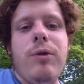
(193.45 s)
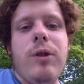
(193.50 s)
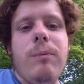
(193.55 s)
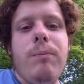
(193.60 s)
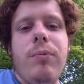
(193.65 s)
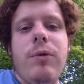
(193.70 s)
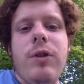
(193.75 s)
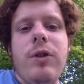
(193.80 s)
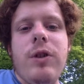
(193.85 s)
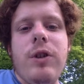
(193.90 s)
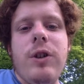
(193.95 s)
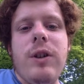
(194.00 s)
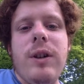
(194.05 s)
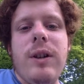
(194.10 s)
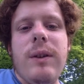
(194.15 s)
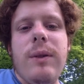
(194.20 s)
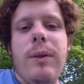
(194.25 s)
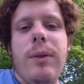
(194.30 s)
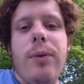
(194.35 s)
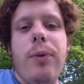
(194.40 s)
purple
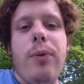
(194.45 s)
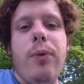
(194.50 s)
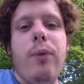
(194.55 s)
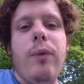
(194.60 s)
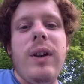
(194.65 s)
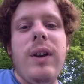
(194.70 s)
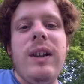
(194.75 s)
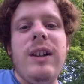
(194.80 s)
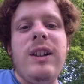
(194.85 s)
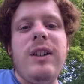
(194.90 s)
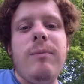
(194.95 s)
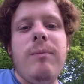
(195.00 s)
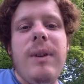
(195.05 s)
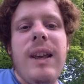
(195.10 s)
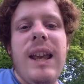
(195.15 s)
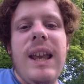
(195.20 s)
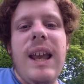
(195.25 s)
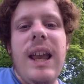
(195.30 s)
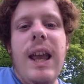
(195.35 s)
curtain thrilled me,